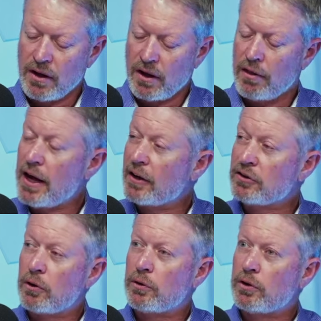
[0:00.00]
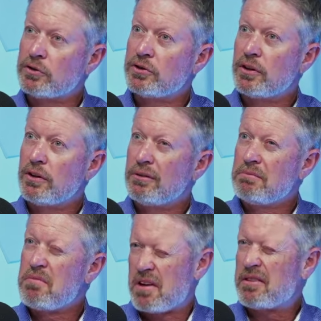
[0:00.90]
They as owners
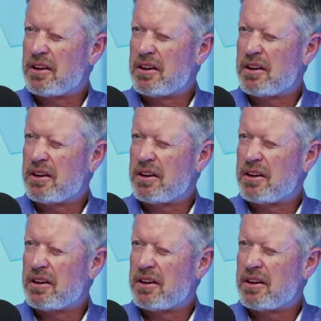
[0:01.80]
think